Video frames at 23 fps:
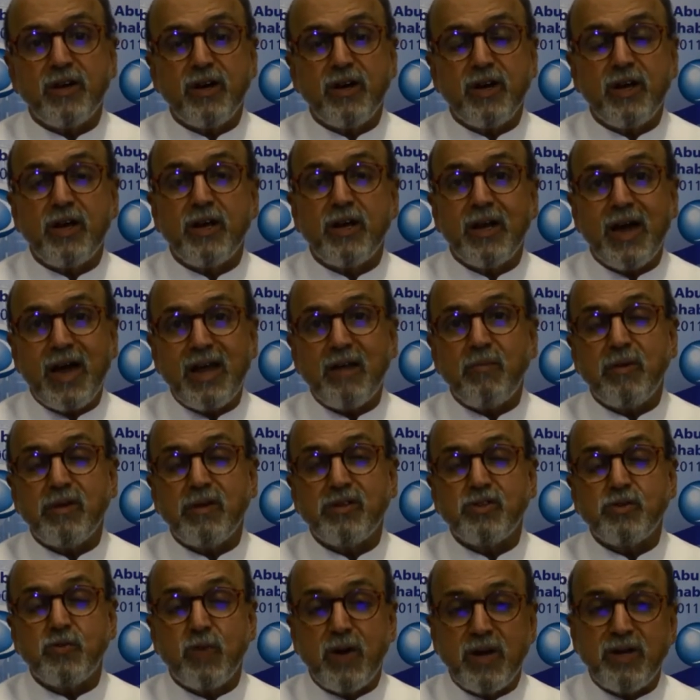in 9
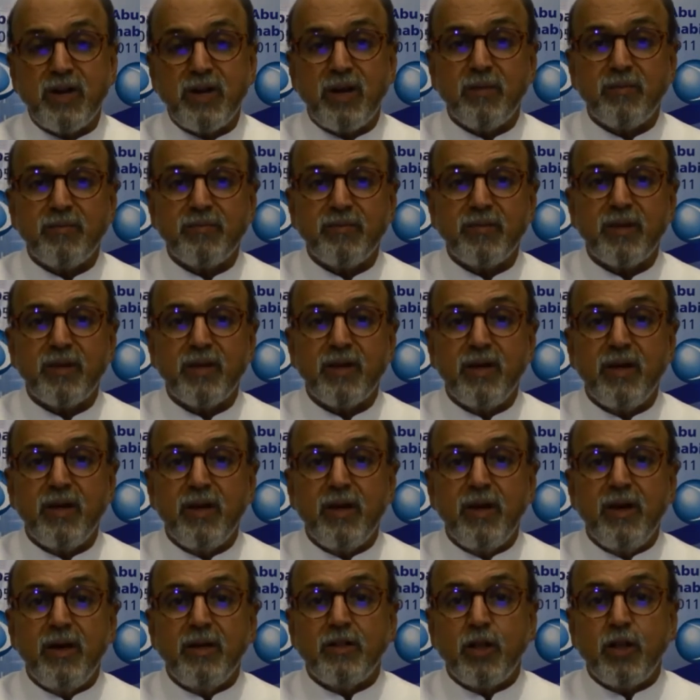months 20,
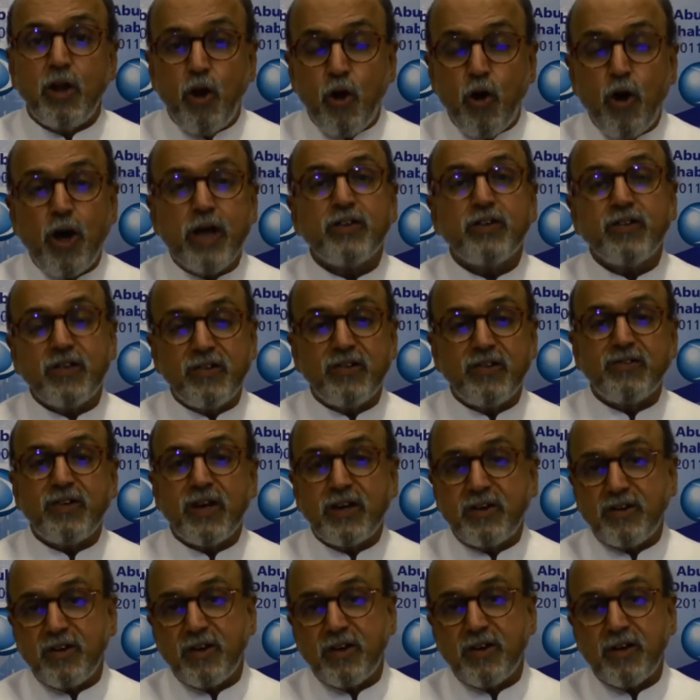the lowest in the
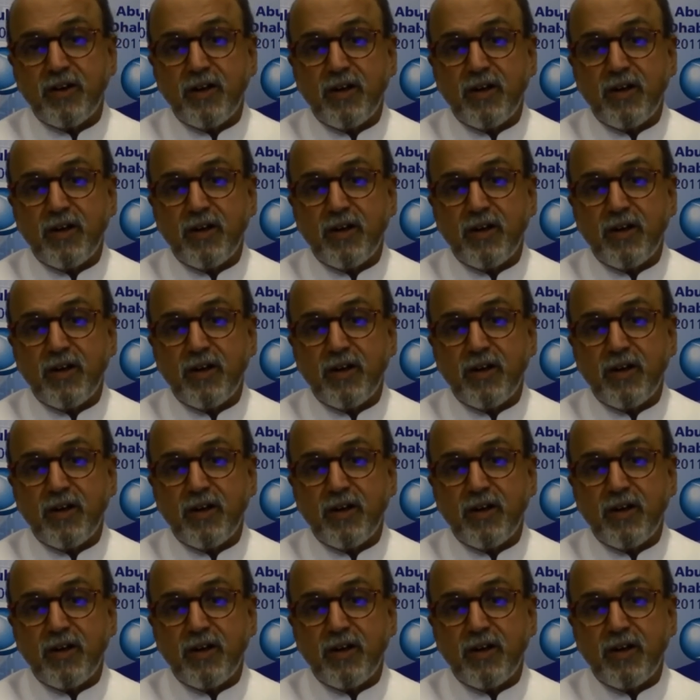sector,